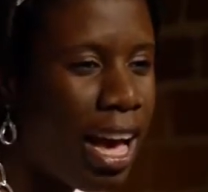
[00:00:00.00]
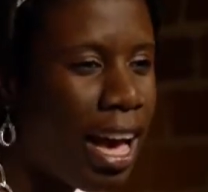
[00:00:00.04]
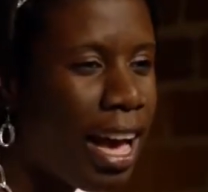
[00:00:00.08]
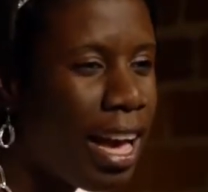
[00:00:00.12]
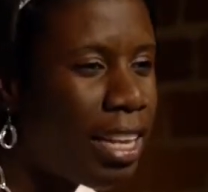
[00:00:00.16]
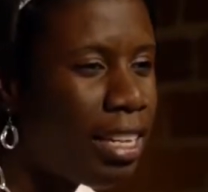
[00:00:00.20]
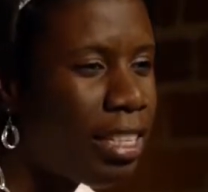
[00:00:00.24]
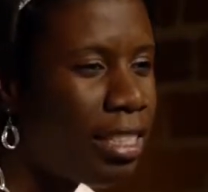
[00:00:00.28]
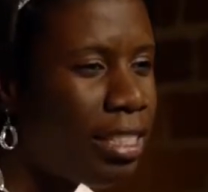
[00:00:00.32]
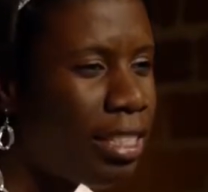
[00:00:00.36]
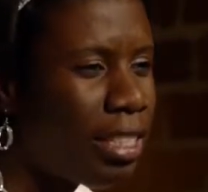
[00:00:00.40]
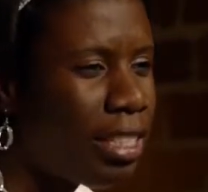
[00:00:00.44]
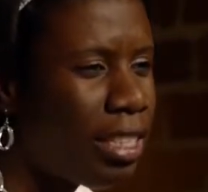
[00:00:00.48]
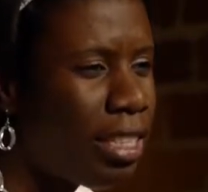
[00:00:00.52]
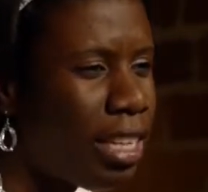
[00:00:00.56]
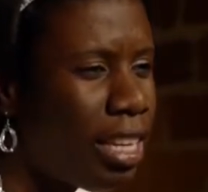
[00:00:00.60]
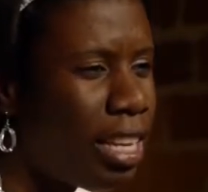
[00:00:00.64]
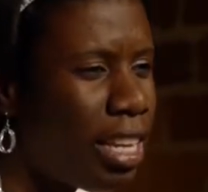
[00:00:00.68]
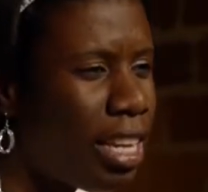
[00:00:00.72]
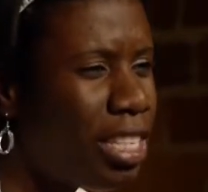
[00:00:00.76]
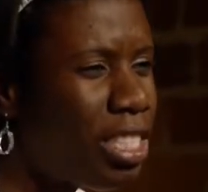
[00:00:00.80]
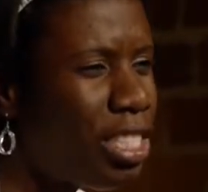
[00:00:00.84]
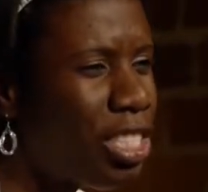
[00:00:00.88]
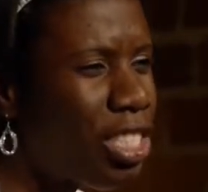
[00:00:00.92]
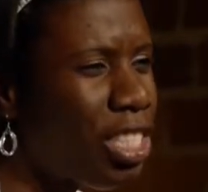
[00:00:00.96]
And
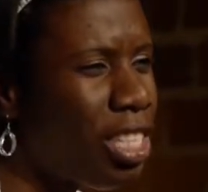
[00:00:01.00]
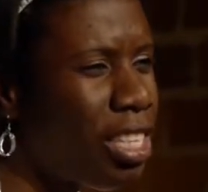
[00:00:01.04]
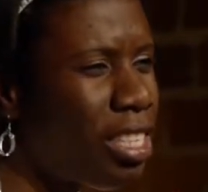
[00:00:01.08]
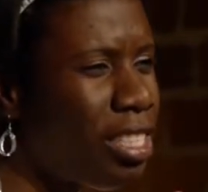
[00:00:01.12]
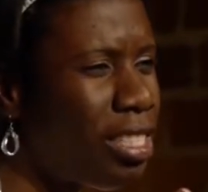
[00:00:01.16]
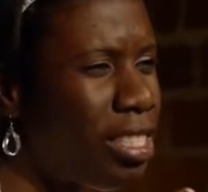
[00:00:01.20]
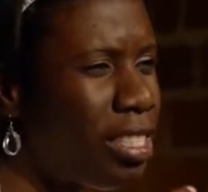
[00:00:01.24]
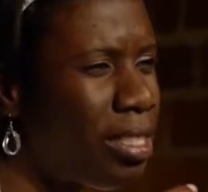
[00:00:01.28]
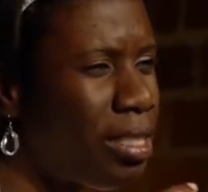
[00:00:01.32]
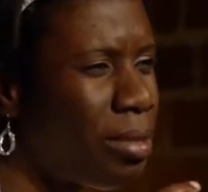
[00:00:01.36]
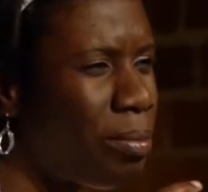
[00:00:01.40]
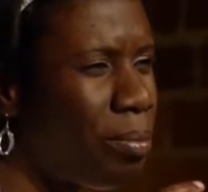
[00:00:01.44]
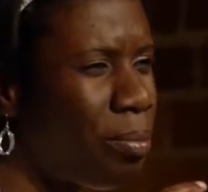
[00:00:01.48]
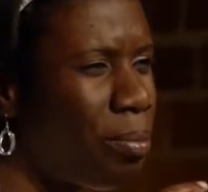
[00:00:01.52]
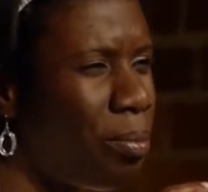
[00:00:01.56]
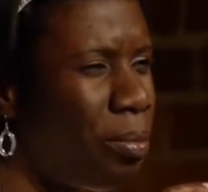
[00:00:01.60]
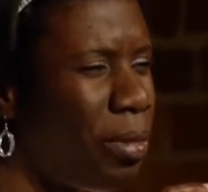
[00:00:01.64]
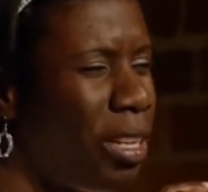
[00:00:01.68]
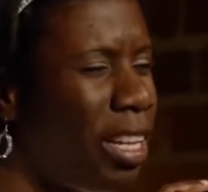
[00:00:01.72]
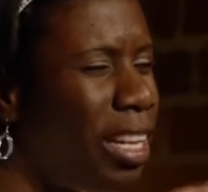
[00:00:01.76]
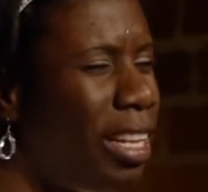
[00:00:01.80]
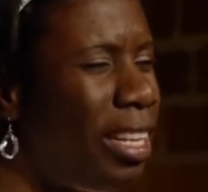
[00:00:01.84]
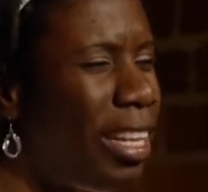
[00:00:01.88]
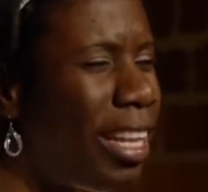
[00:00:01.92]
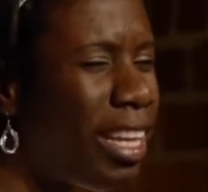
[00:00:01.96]
it just
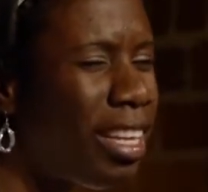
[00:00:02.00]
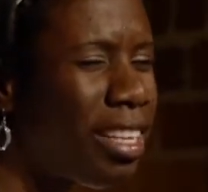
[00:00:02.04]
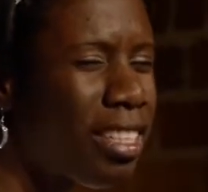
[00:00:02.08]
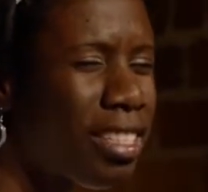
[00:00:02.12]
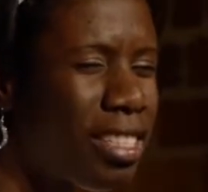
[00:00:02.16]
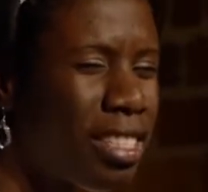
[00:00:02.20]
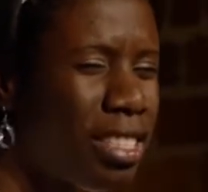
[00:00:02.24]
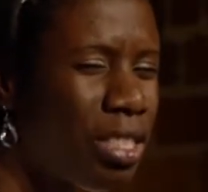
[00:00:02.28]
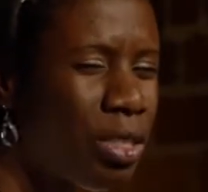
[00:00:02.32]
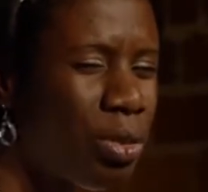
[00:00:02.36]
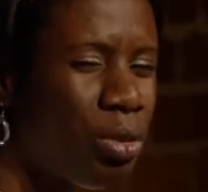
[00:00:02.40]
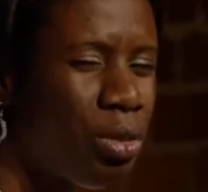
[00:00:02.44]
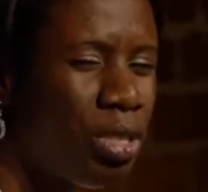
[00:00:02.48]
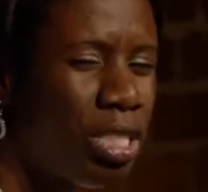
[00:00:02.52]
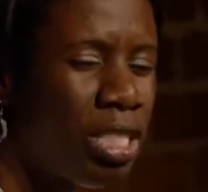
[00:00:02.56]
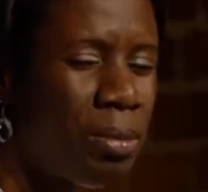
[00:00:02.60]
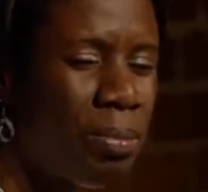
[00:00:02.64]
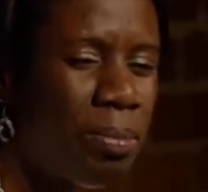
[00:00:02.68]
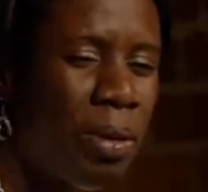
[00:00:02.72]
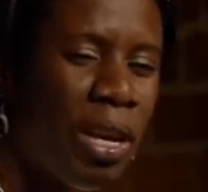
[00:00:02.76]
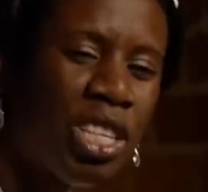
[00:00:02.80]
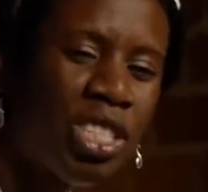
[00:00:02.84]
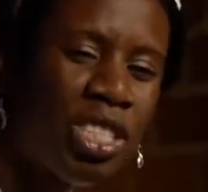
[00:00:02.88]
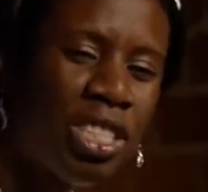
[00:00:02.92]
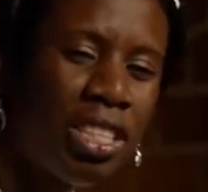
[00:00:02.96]
links to
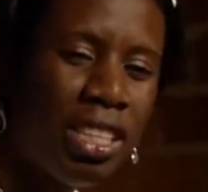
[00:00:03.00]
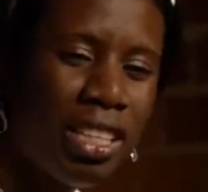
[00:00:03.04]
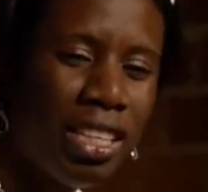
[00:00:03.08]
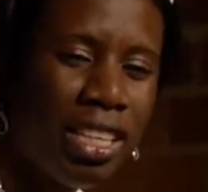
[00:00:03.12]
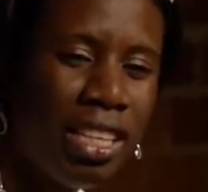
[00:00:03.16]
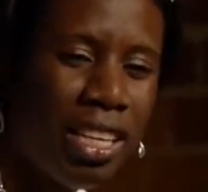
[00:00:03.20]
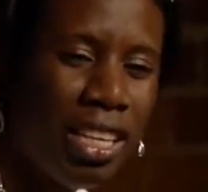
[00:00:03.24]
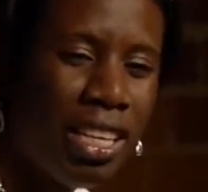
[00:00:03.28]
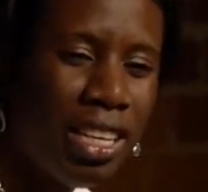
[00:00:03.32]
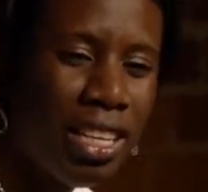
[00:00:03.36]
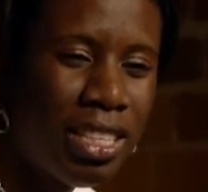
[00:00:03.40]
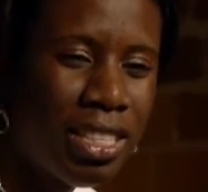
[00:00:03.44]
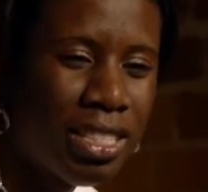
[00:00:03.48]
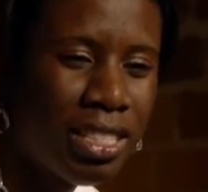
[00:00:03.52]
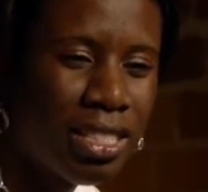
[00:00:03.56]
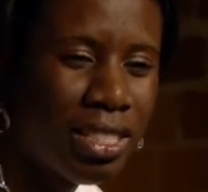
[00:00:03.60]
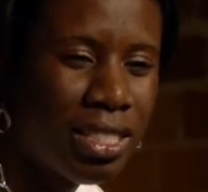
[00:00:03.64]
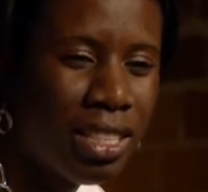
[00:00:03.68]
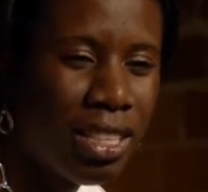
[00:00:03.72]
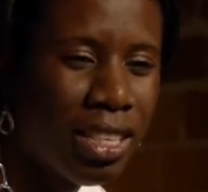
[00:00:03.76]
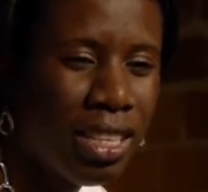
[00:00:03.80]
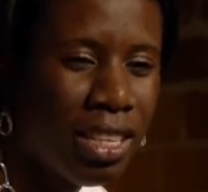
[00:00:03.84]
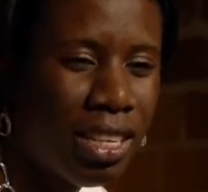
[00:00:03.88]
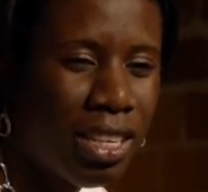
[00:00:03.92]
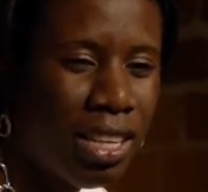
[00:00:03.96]
special
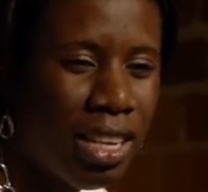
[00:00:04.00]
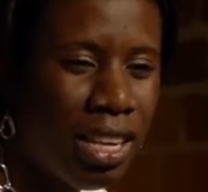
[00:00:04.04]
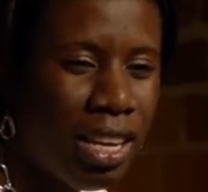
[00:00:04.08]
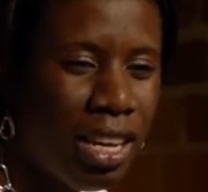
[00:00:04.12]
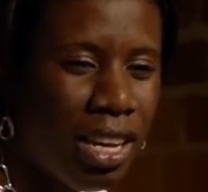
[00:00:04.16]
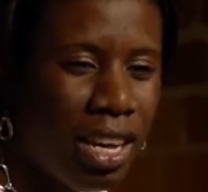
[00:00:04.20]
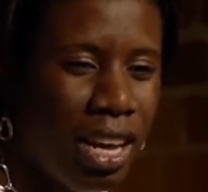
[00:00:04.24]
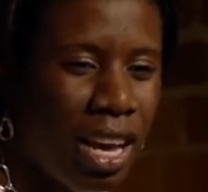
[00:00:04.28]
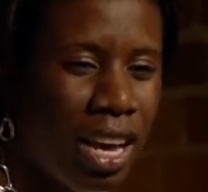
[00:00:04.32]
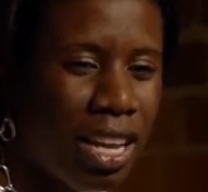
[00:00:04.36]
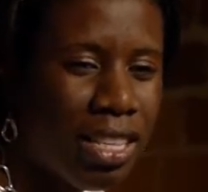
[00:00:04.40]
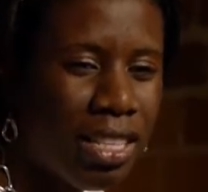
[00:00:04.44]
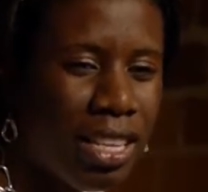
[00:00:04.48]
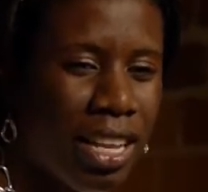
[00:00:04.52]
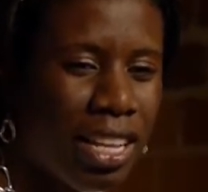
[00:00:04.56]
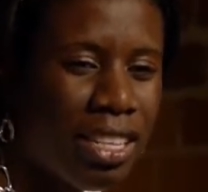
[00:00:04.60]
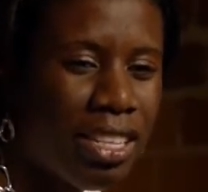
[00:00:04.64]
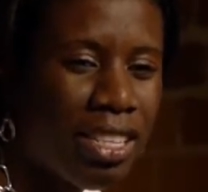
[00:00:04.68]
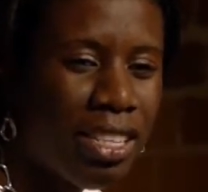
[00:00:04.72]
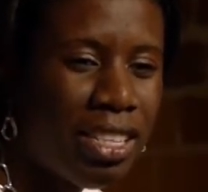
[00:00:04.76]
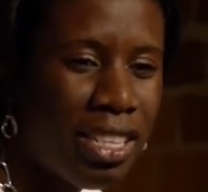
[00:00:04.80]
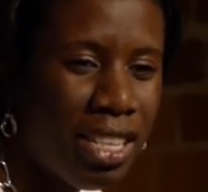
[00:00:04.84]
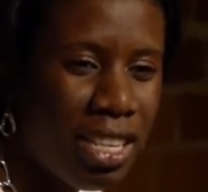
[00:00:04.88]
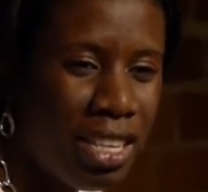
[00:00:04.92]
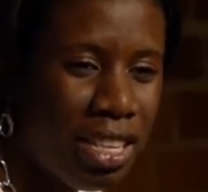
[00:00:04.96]
kids and their
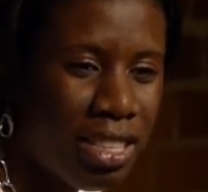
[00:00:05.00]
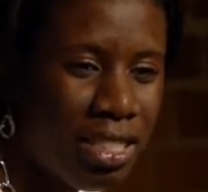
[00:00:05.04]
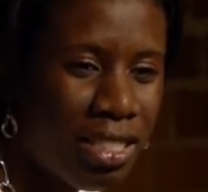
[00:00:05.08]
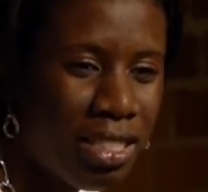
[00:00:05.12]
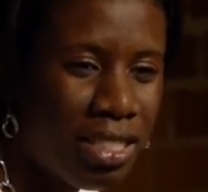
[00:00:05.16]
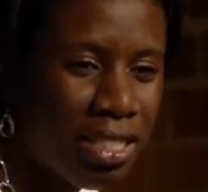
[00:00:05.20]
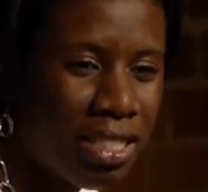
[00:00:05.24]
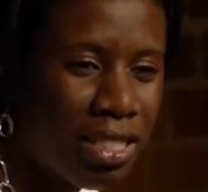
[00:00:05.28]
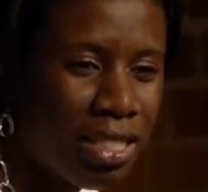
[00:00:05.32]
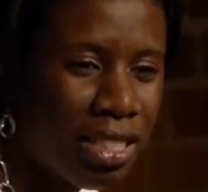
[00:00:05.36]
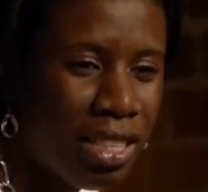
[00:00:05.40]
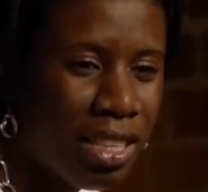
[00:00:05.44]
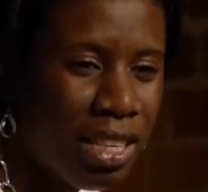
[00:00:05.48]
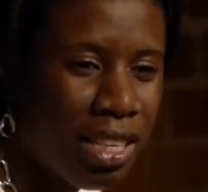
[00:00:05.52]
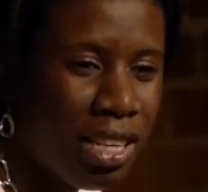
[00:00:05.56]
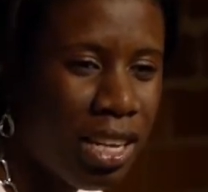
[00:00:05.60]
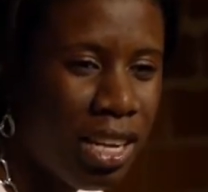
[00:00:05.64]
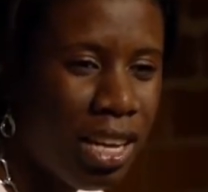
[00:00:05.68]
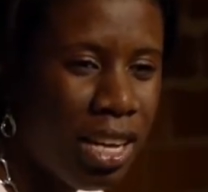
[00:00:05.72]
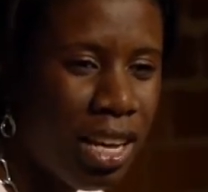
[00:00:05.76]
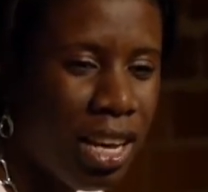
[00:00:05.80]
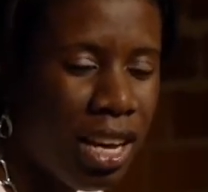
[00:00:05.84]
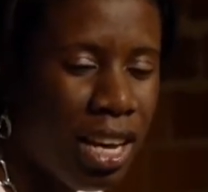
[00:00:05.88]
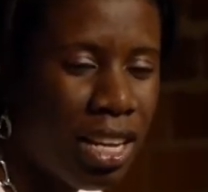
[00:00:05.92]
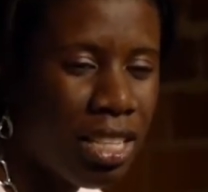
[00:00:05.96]
needs.
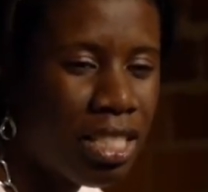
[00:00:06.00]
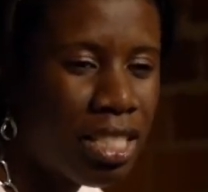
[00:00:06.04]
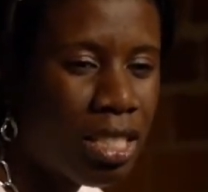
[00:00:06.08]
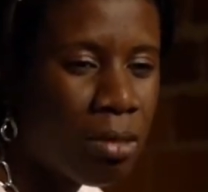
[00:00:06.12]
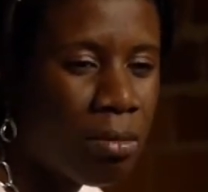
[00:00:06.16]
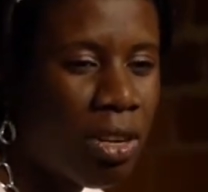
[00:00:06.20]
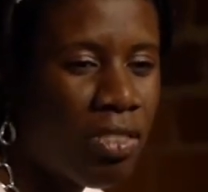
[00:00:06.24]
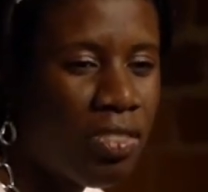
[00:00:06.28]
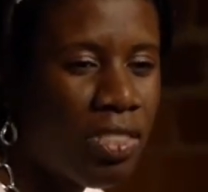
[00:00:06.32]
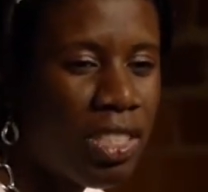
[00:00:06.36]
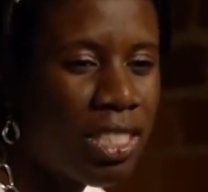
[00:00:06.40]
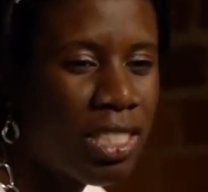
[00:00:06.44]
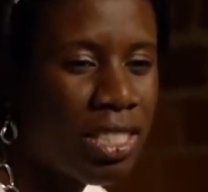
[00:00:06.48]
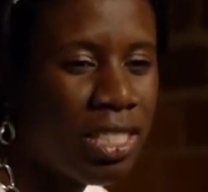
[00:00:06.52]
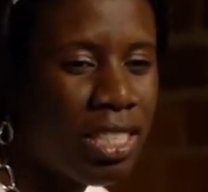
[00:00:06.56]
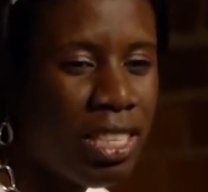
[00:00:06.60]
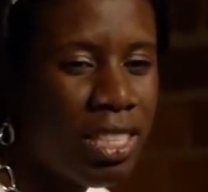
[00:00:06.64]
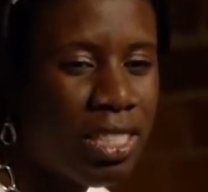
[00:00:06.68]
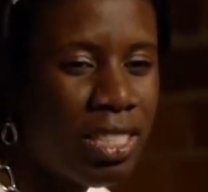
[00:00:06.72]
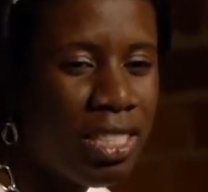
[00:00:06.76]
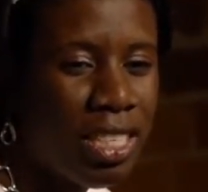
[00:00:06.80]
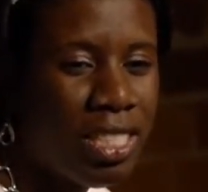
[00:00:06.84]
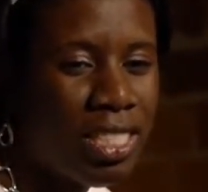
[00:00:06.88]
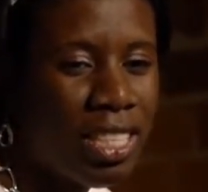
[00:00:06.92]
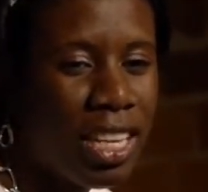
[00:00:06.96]
And some of these
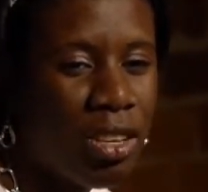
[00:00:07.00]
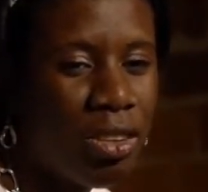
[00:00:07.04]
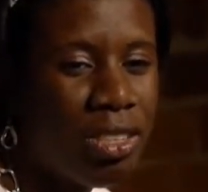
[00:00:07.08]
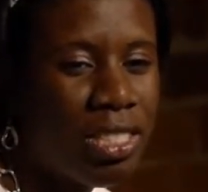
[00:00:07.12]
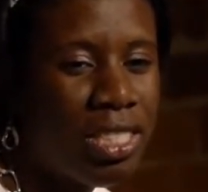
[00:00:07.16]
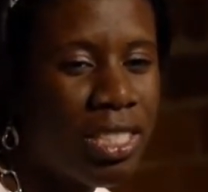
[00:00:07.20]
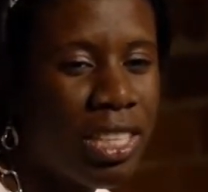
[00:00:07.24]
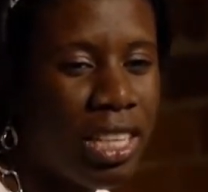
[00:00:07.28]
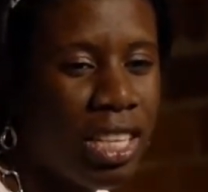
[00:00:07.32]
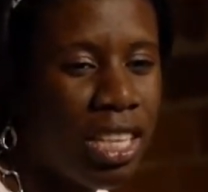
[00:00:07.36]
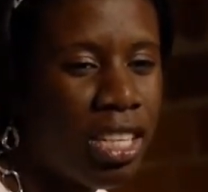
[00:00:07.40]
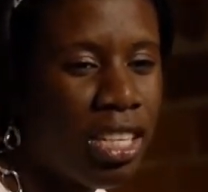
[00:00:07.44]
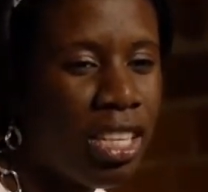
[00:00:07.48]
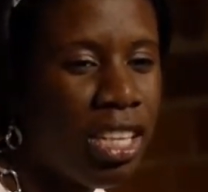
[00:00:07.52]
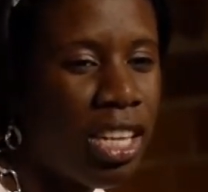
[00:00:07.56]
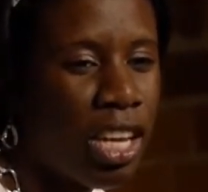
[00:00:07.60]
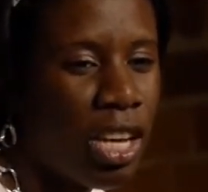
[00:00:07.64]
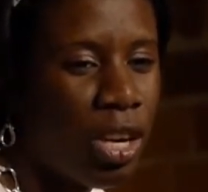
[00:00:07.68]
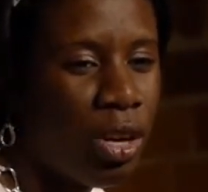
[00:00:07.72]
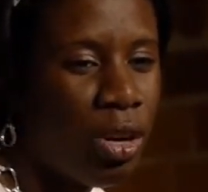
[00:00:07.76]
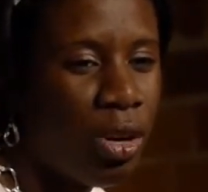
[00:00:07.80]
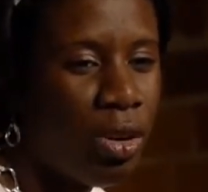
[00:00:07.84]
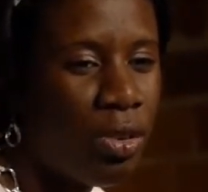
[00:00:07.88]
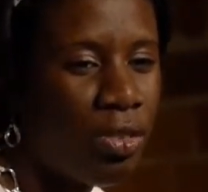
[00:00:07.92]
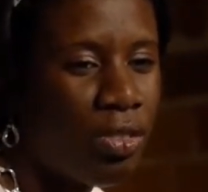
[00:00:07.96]
kids' needs are not taken
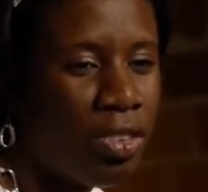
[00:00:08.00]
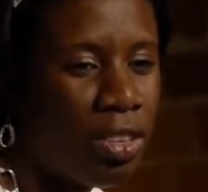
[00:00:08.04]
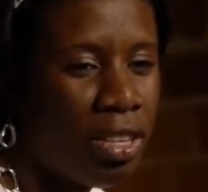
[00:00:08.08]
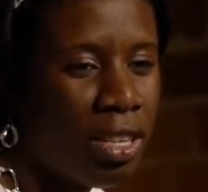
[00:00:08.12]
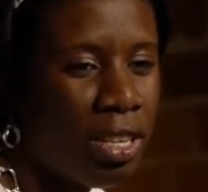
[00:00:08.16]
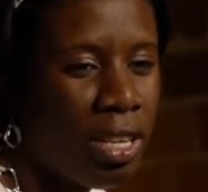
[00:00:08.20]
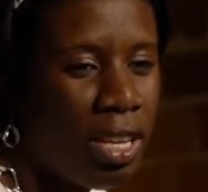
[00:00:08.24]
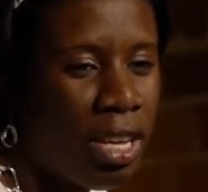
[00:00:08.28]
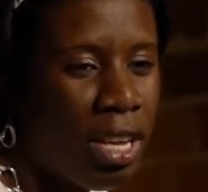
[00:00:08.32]
care of.